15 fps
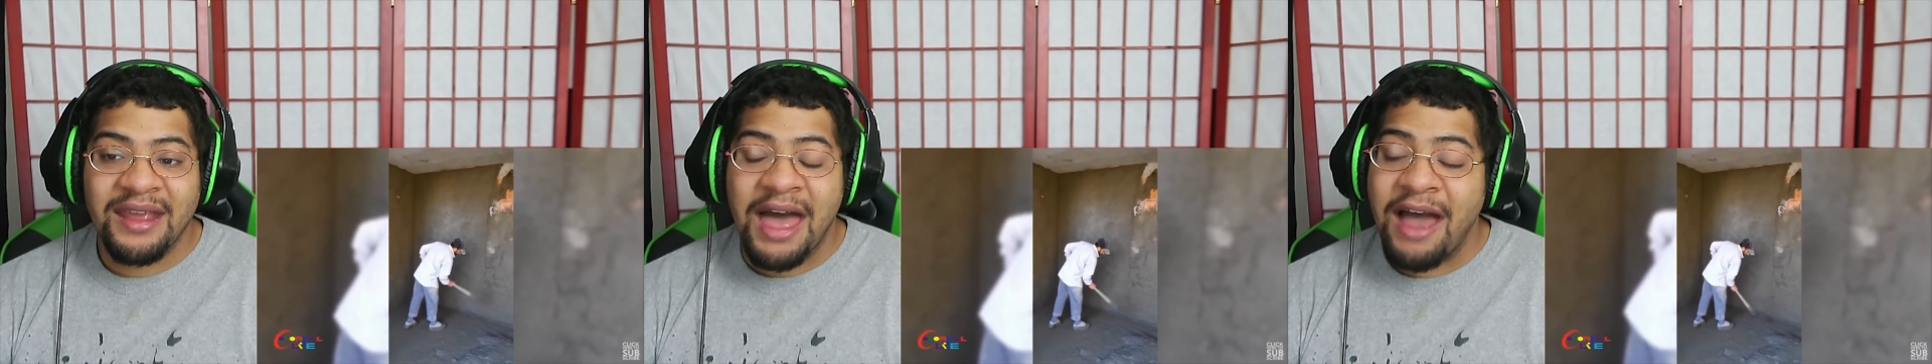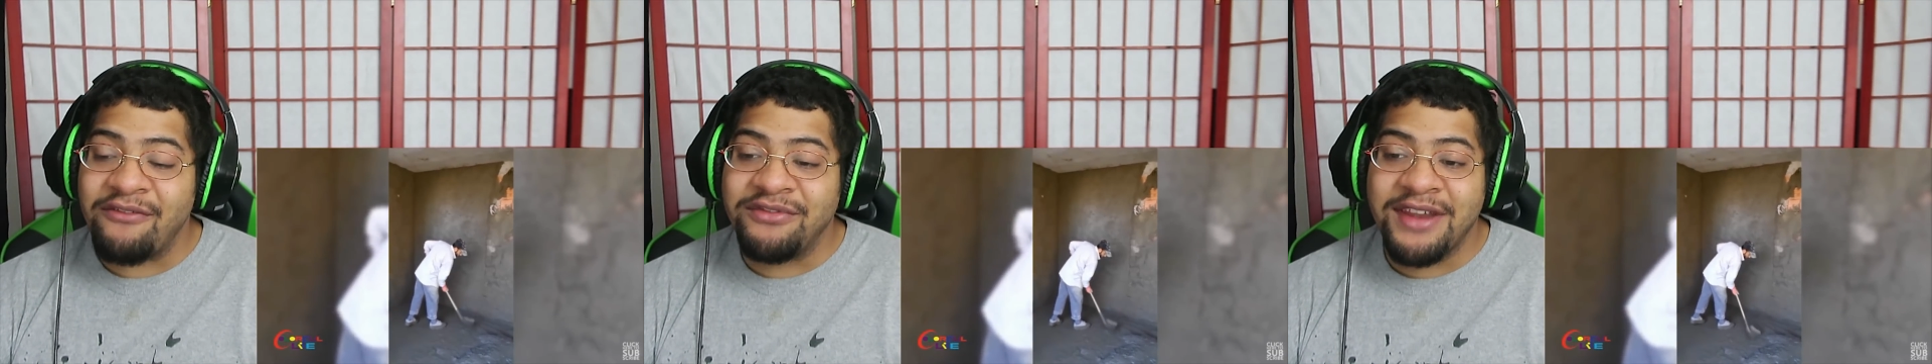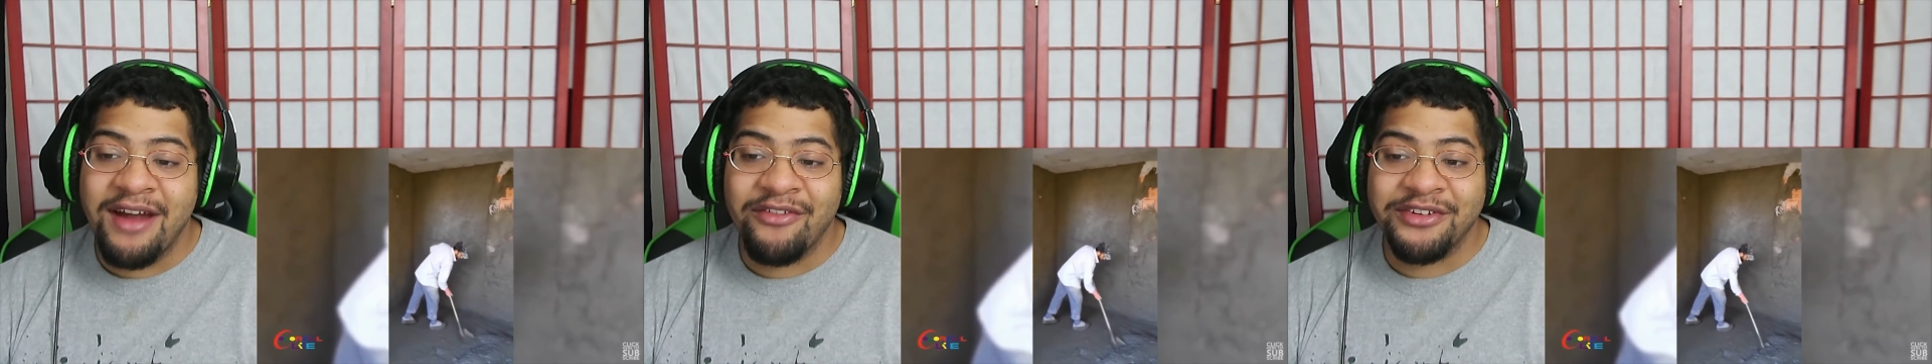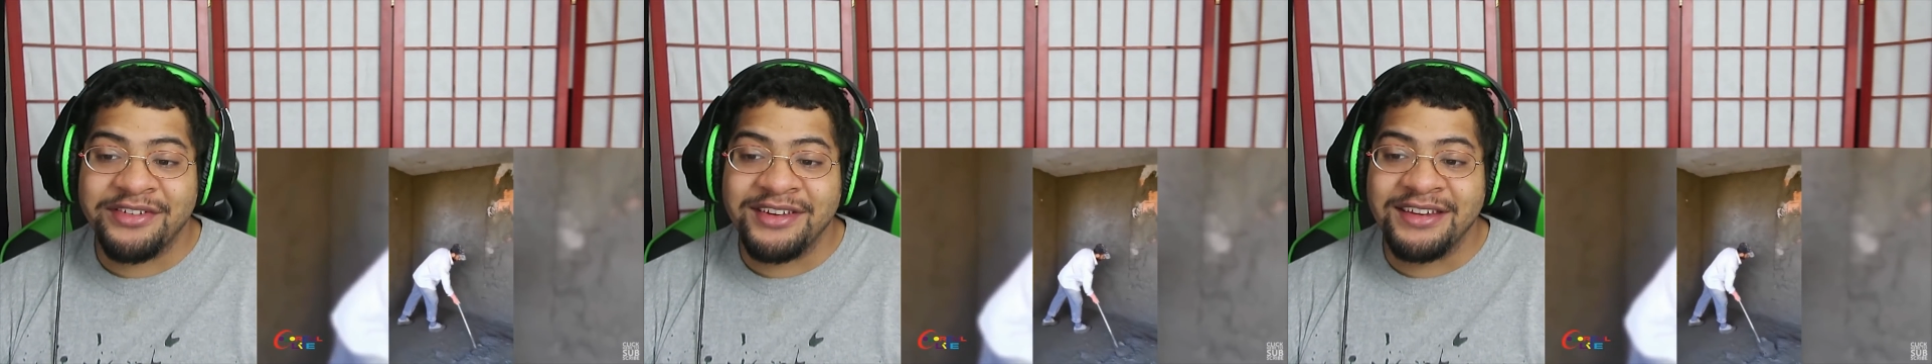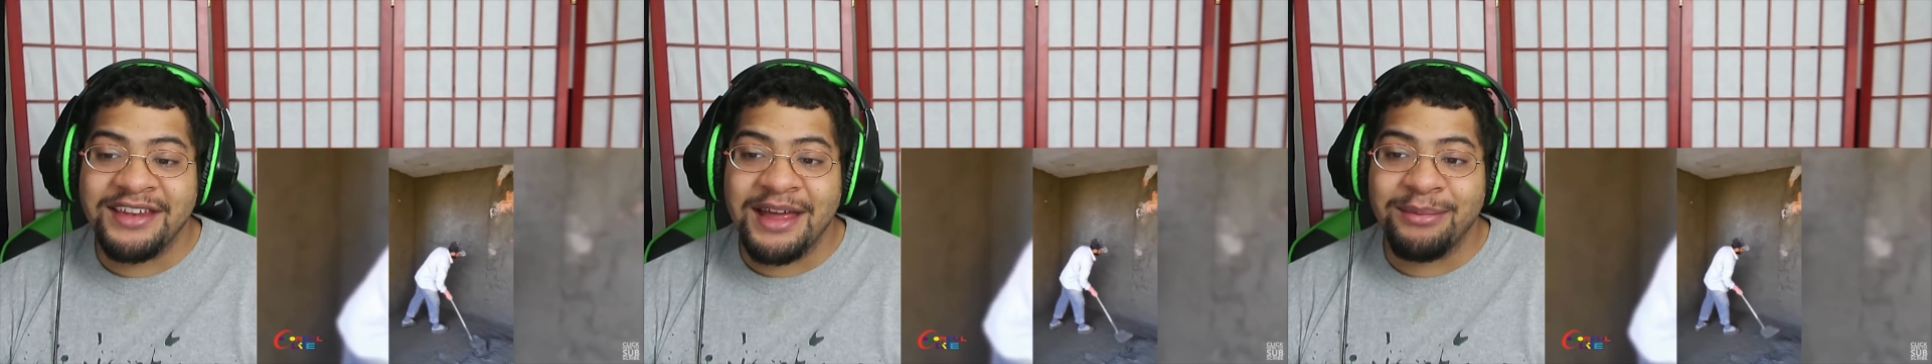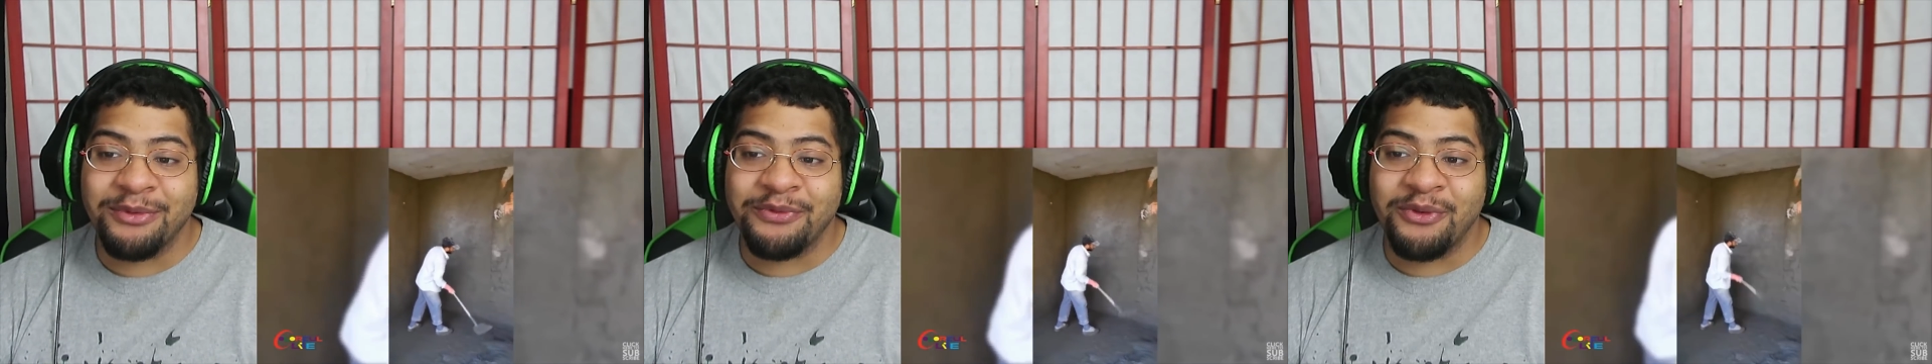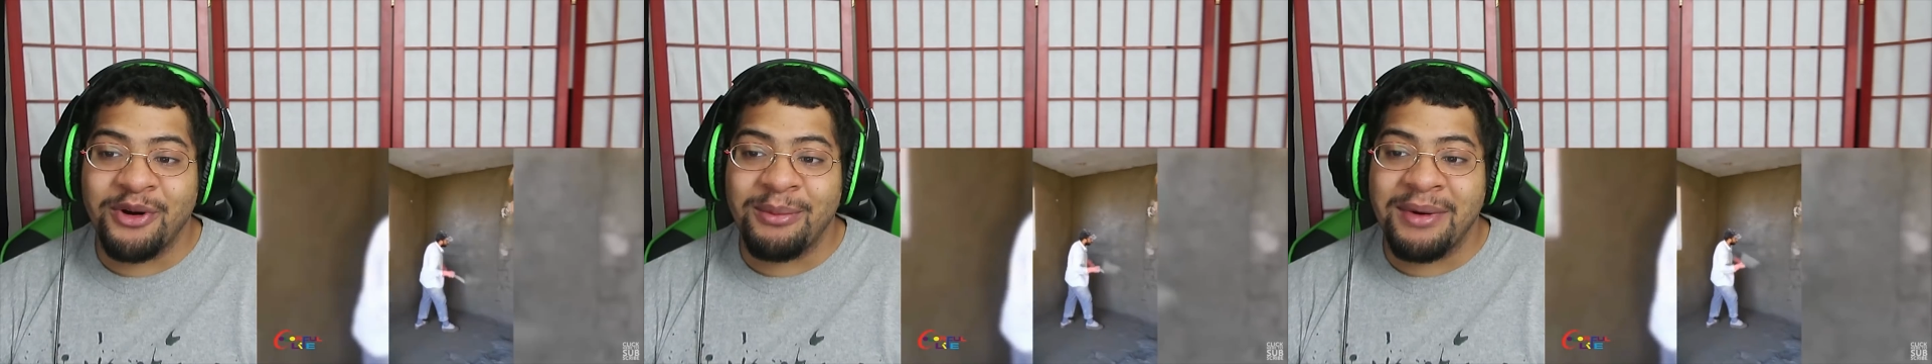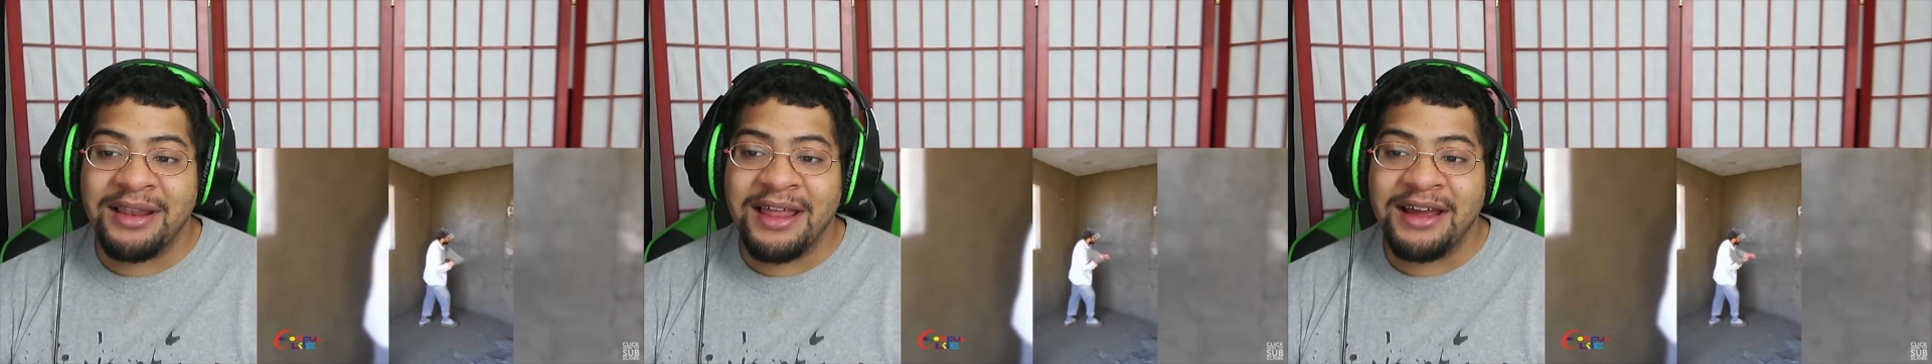I've never seen that
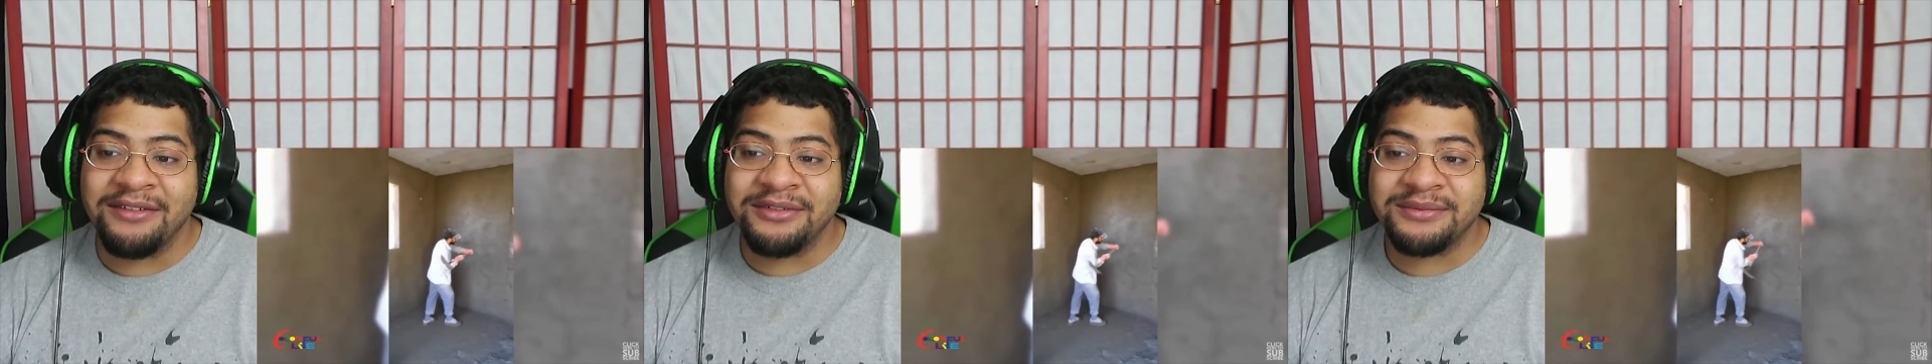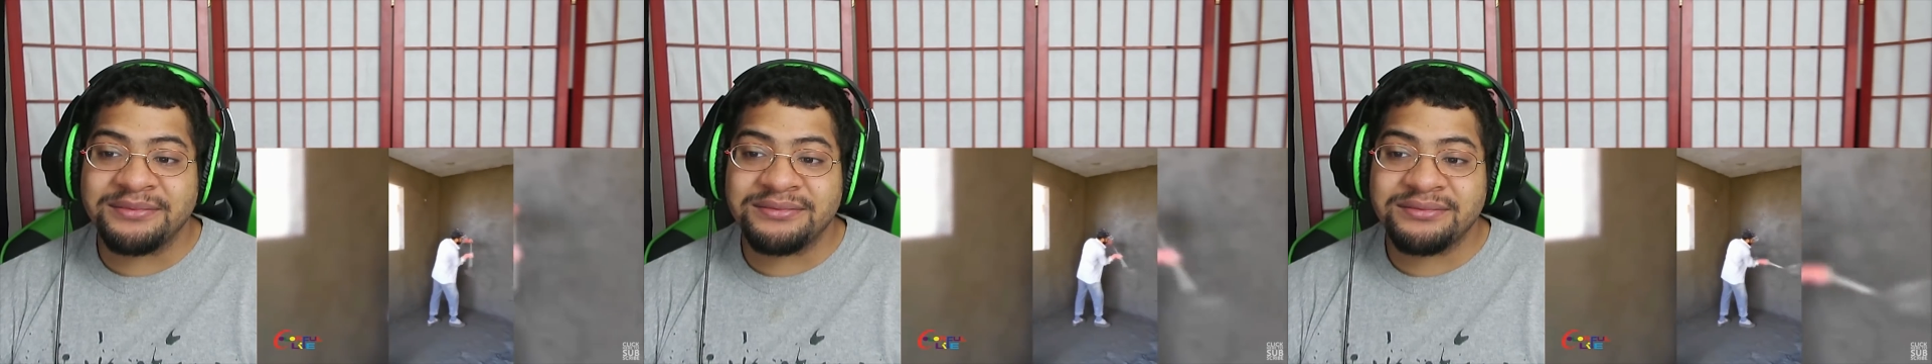before in my life.